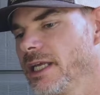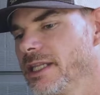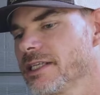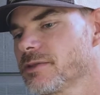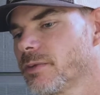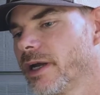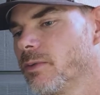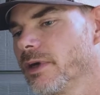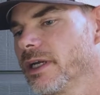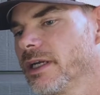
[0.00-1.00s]
And that's what I
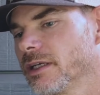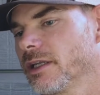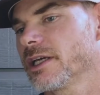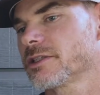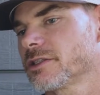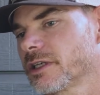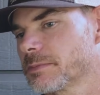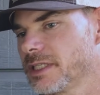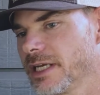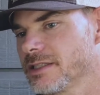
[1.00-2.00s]
want in a lot of
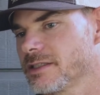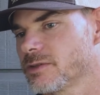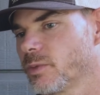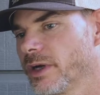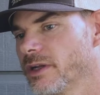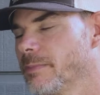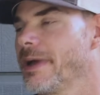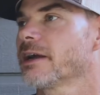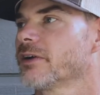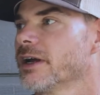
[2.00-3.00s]
circumstances where the
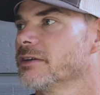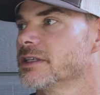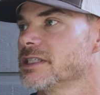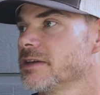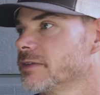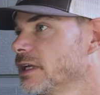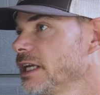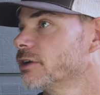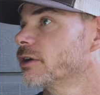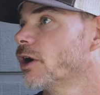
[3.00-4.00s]
background is
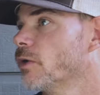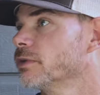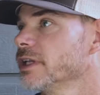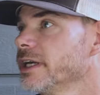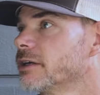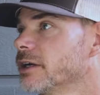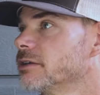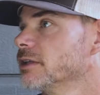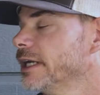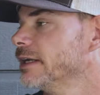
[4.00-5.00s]
either overlit or
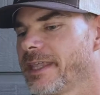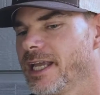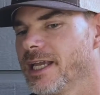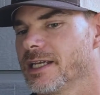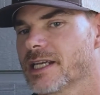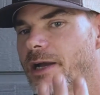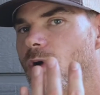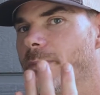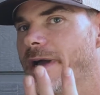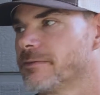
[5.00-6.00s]
underlit. And I
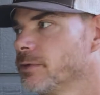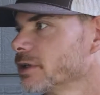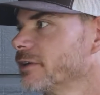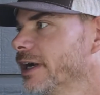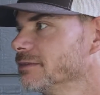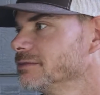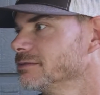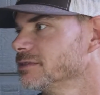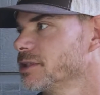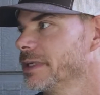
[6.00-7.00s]
want my foreground
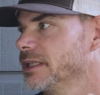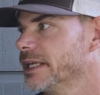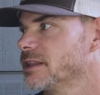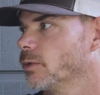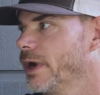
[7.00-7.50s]
to be lit the